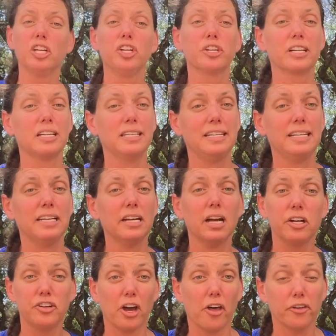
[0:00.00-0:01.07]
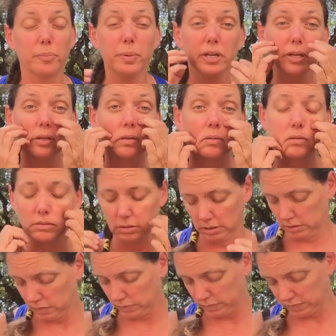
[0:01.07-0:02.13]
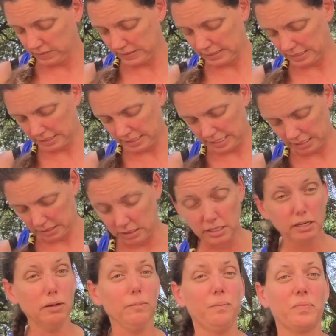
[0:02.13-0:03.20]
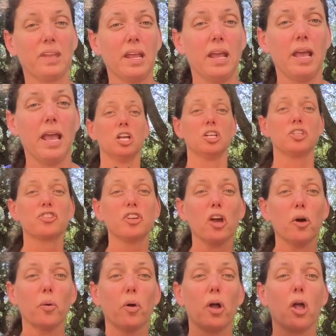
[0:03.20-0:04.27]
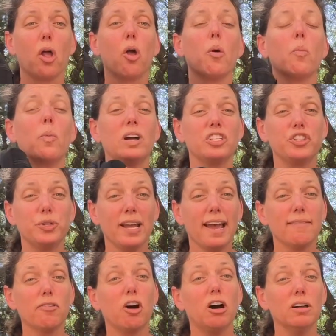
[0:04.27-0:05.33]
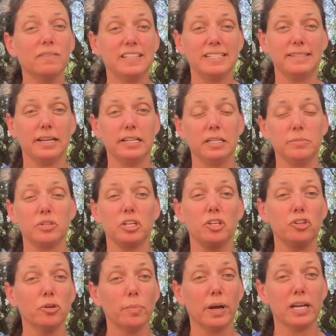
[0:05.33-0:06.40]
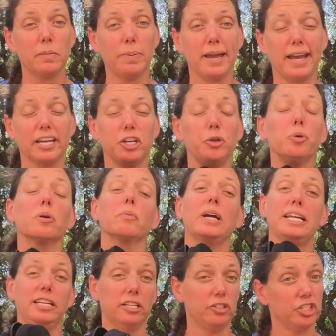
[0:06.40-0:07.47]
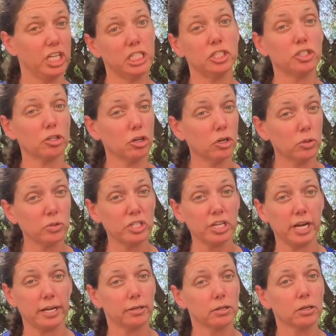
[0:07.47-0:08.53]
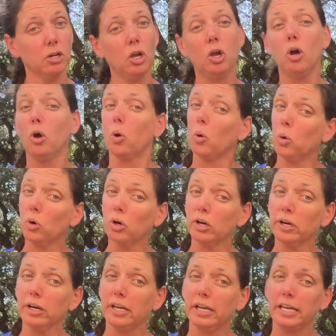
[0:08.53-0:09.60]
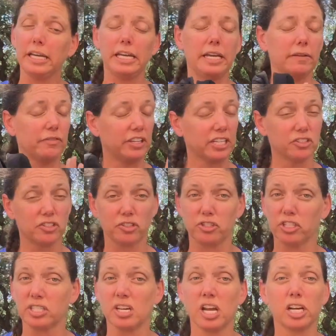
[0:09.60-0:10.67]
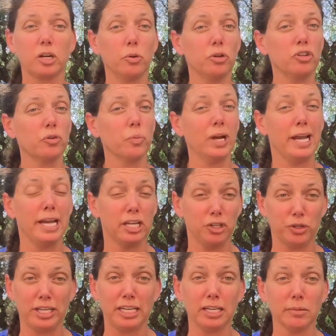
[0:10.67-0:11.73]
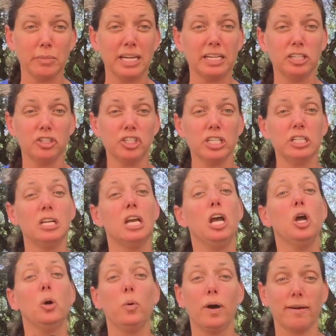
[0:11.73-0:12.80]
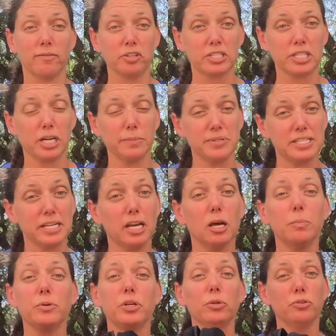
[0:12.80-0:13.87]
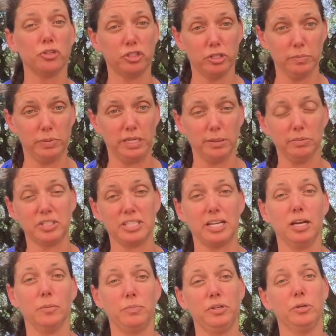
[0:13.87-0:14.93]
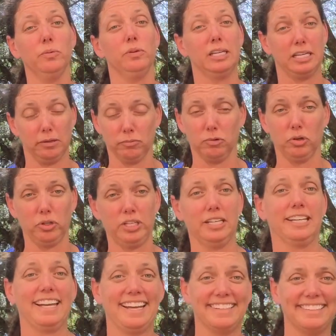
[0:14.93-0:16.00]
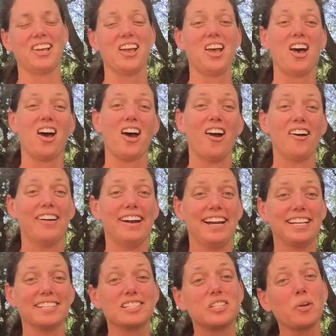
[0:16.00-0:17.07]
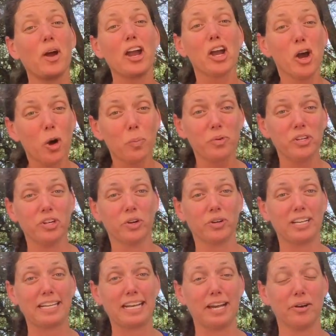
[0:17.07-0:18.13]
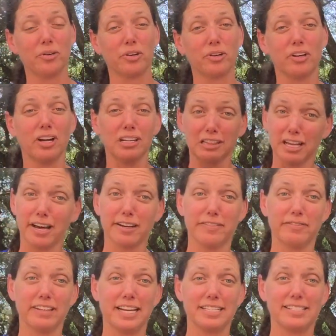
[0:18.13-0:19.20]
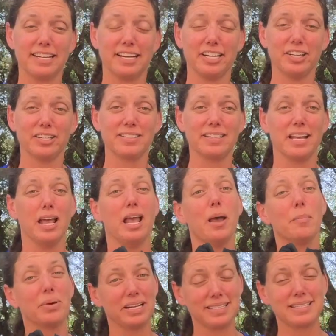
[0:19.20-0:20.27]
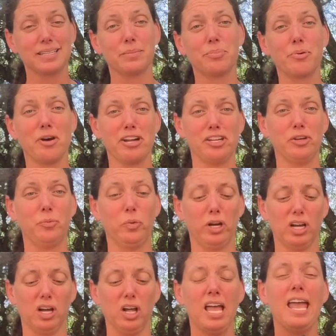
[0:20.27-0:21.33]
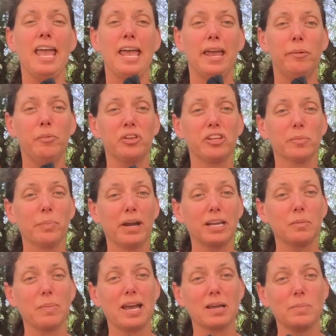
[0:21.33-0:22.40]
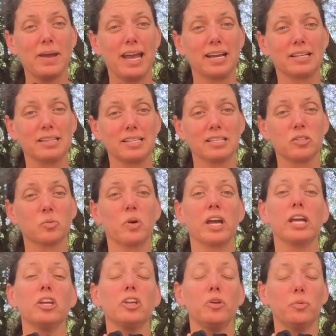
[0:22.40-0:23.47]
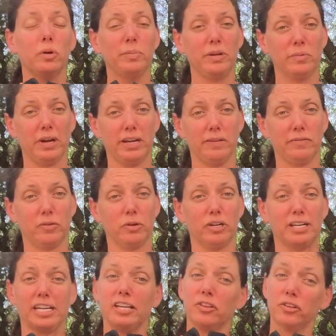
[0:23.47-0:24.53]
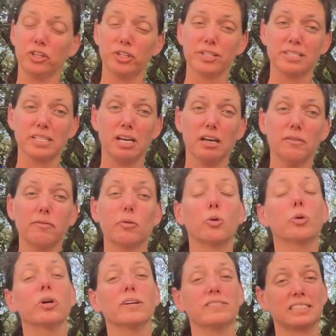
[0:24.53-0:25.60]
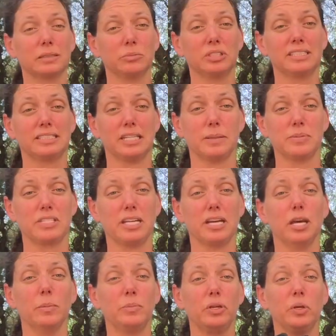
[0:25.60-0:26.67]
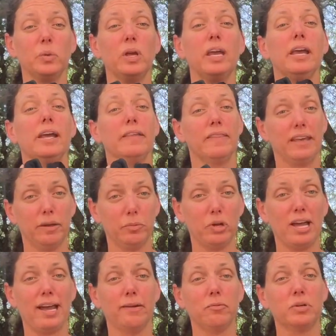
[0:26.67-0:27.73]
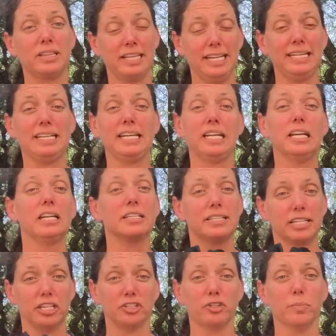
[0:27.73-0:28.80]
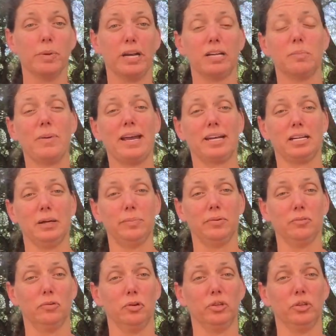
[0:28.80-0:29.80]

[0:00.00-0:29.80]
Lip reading: you're going to need a dollar bill. Stick that in there. So once you have all of these items in your bike bag, you are ready to change your own tire, or if things are just not going your way and you can't manage it, whoever stops to help you should be able to help you get rolling again. All right, so I hope you don't encounter a lot of flat tires, but at some point you will. And with your bike bag packed this way, you will be ready for it, either yourself or if someone stops to help you, they will have what they need to get your bike back up and